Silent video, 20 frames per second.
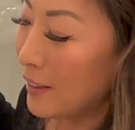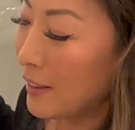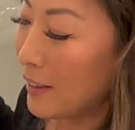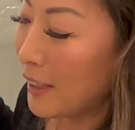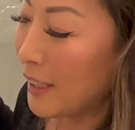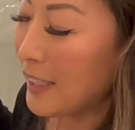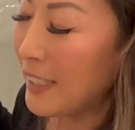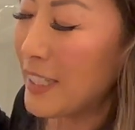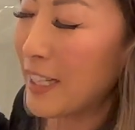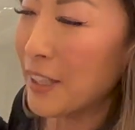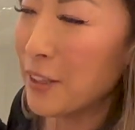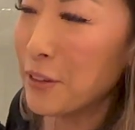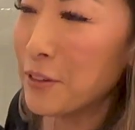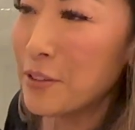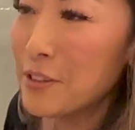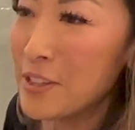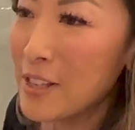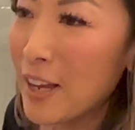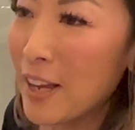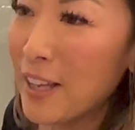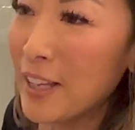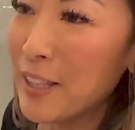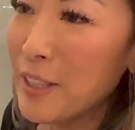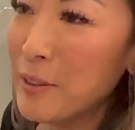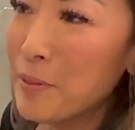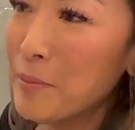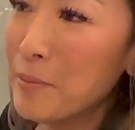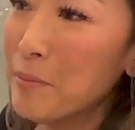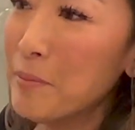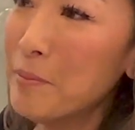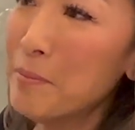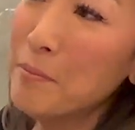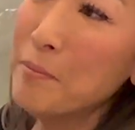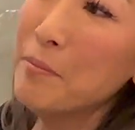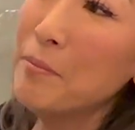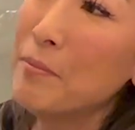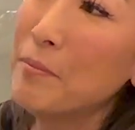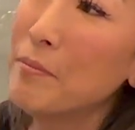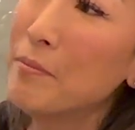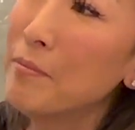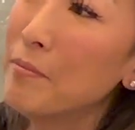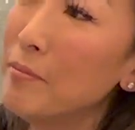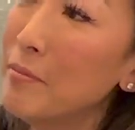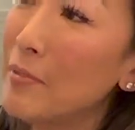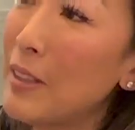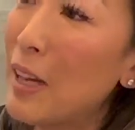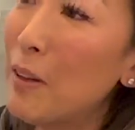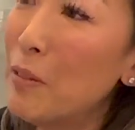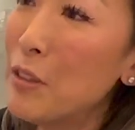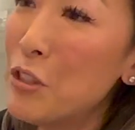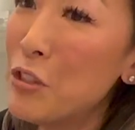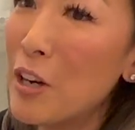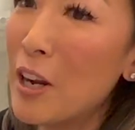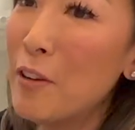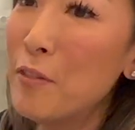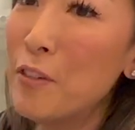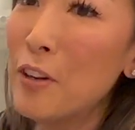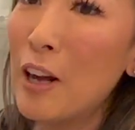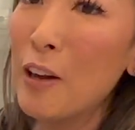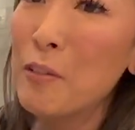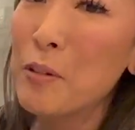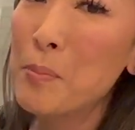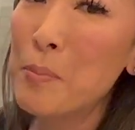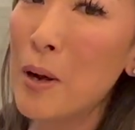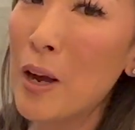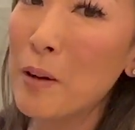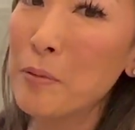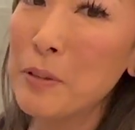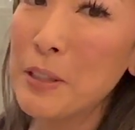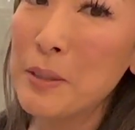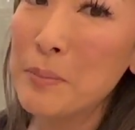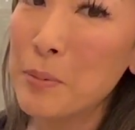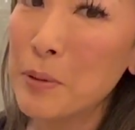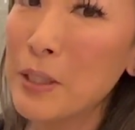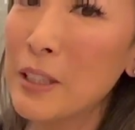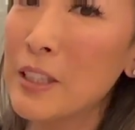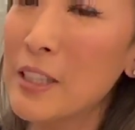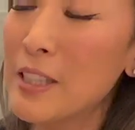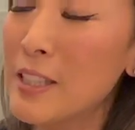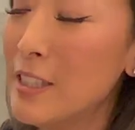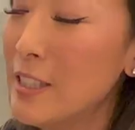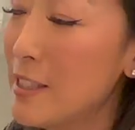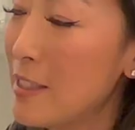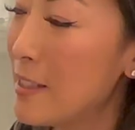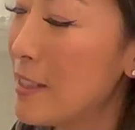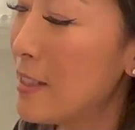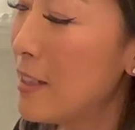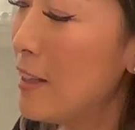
Any other time I would travel, I would probably bring this.